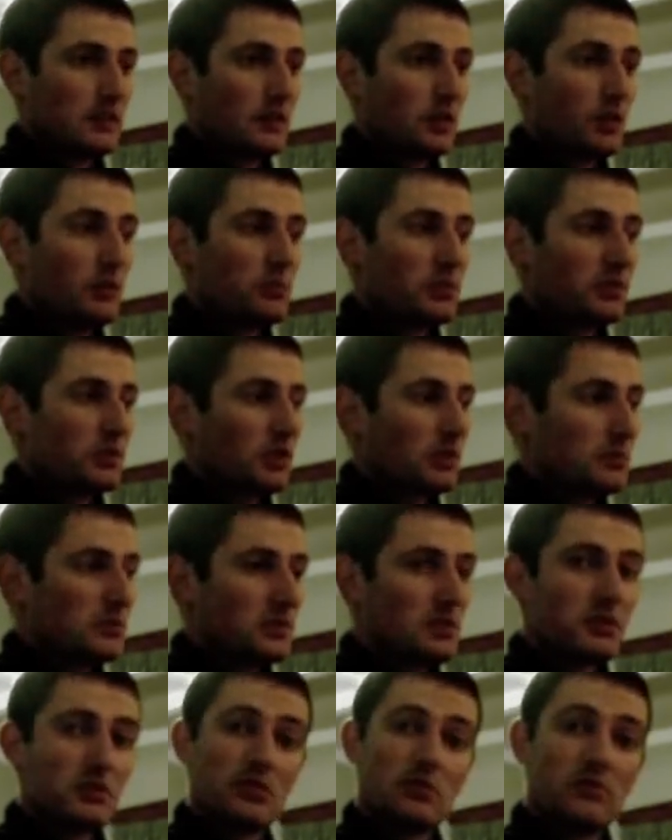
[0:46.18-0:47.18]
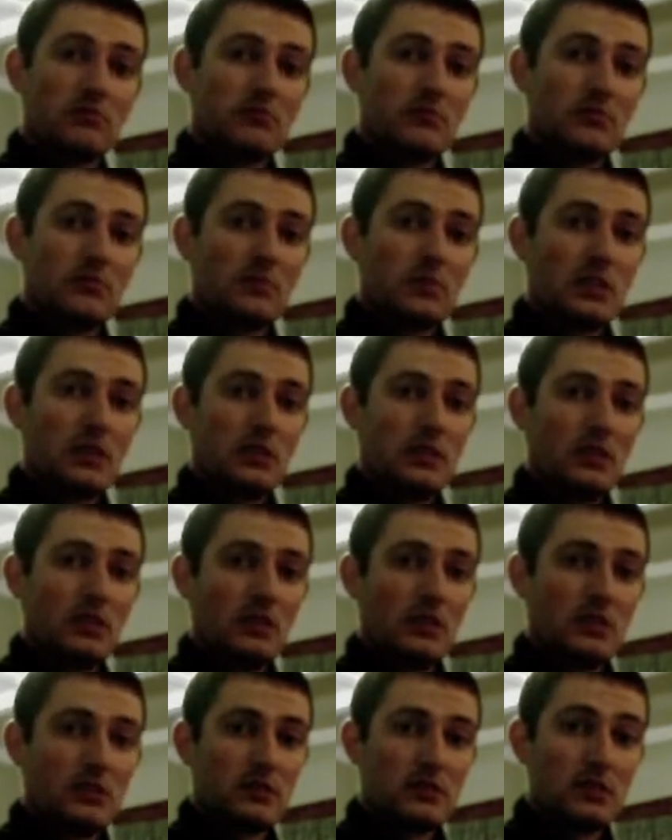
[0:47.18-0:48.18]
Homebrew competition
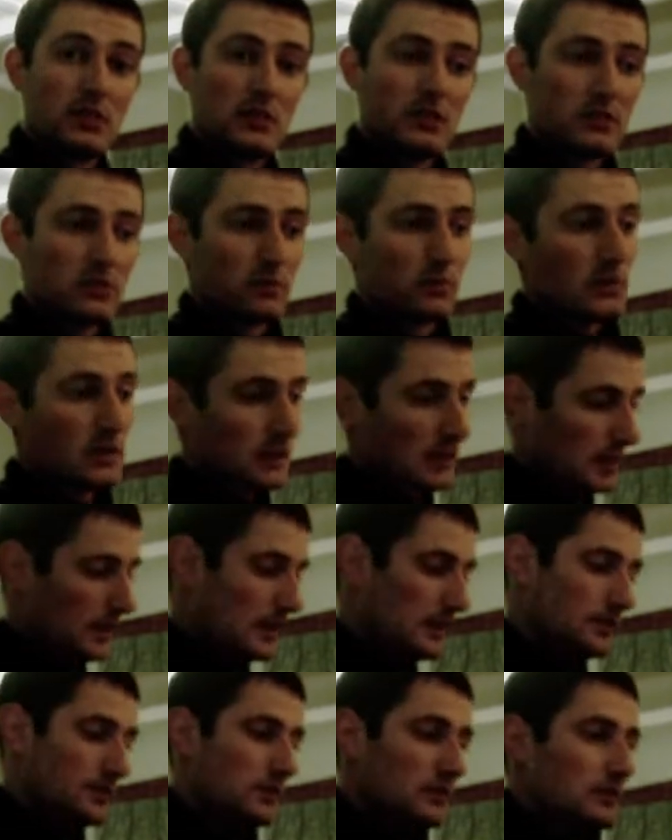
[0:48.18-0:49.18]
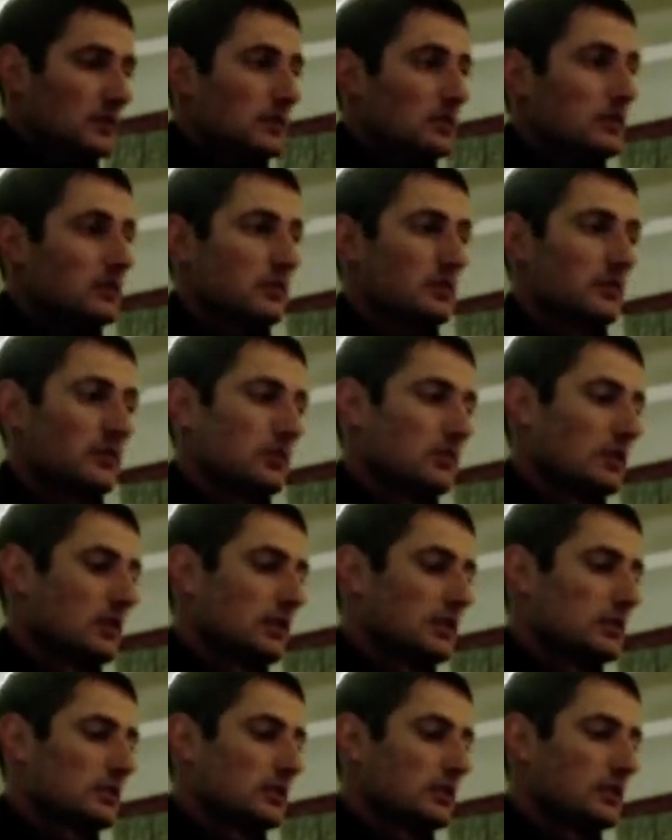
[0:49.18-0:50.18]
is this weekend.
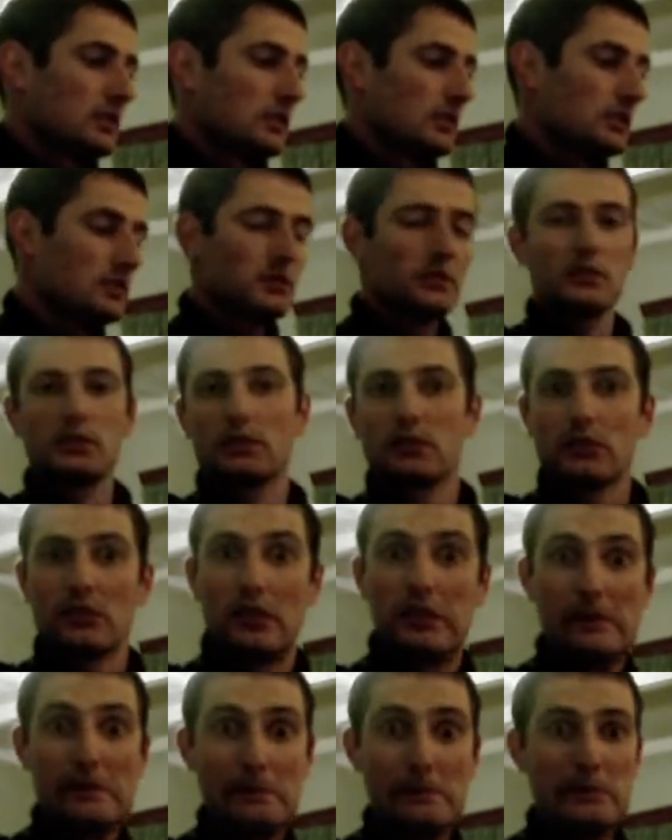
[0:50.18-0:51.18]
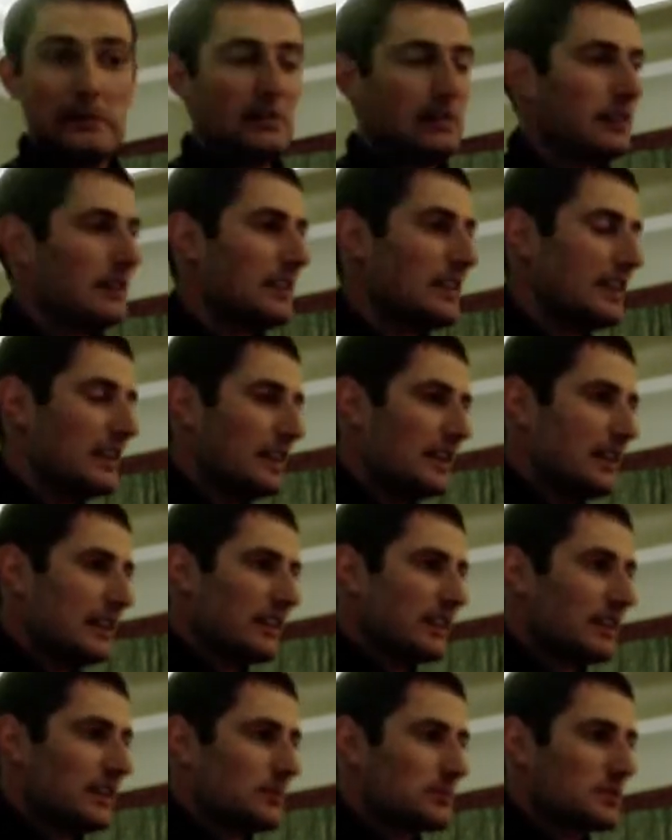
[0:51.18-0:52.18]
Yes, it is.
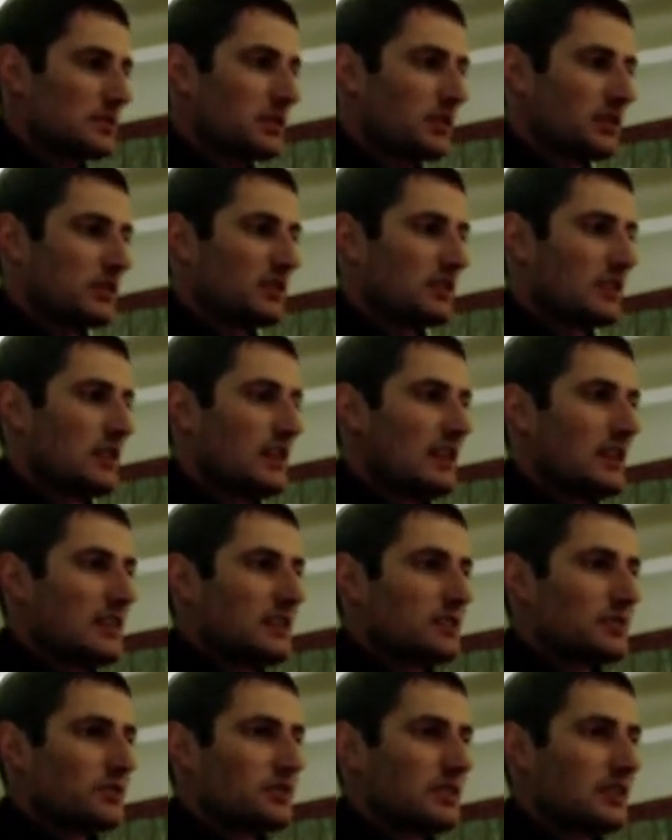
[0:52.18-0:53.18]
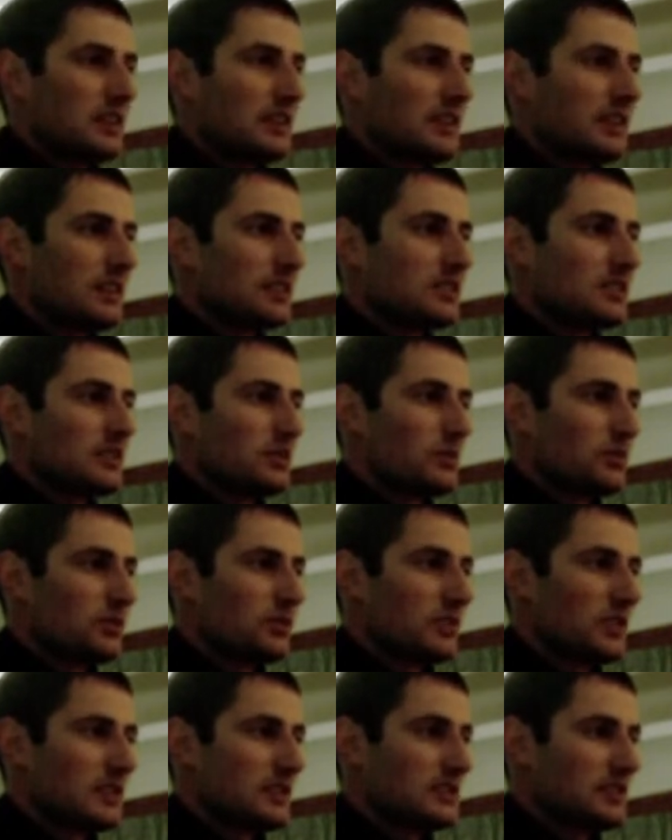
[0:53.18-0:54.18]
So sort of getting into
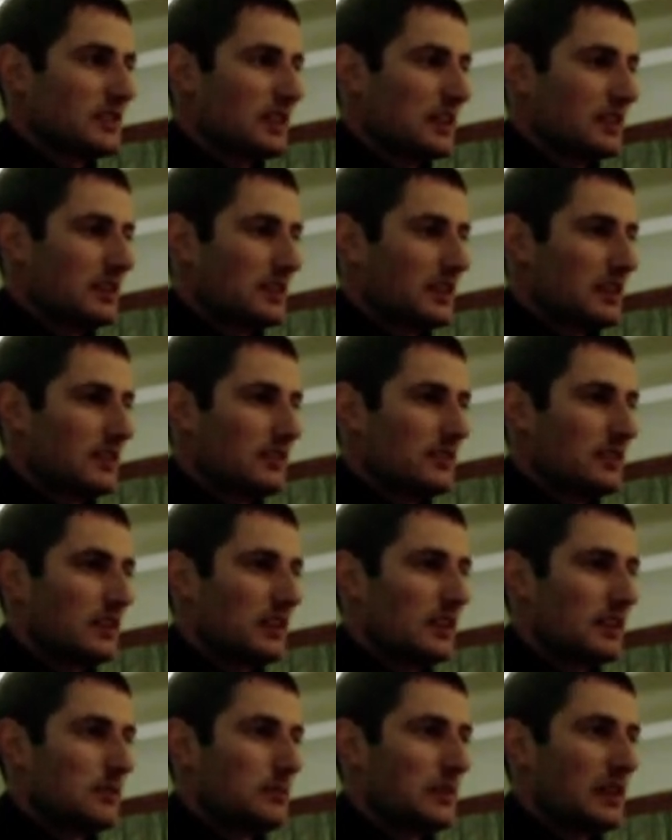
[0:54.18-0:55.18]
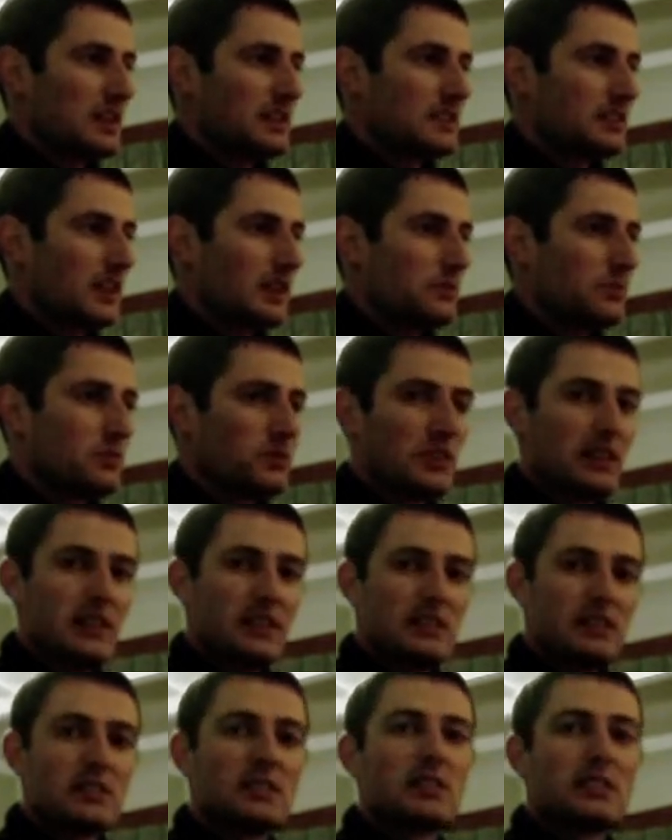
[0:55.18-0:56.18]
organising that now. Last couple of
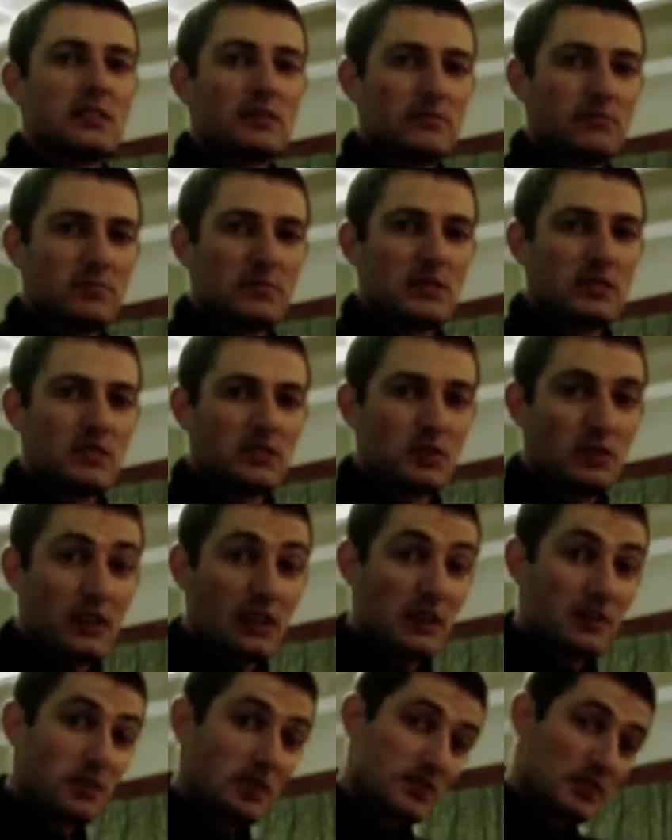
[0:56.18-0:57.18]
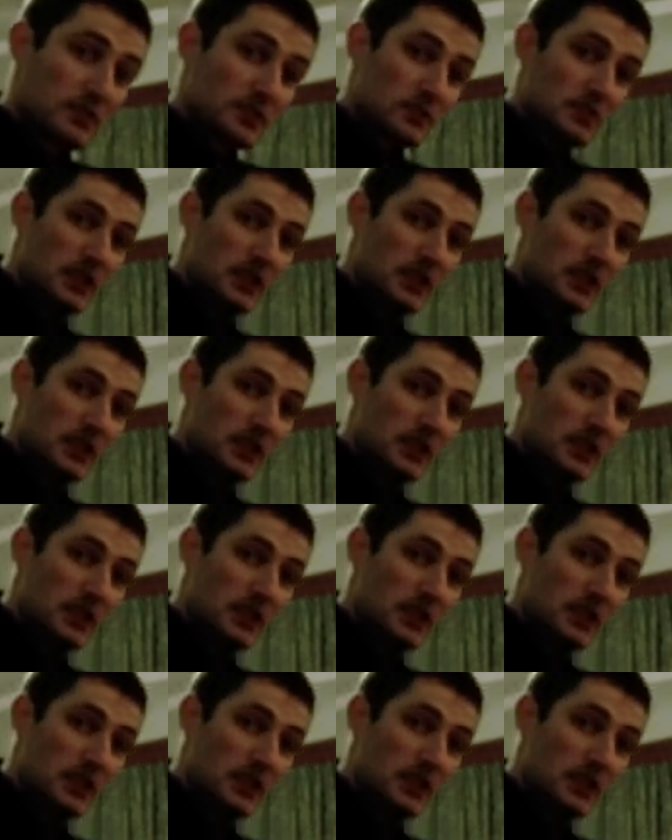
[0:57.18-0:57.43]
days to chuck everything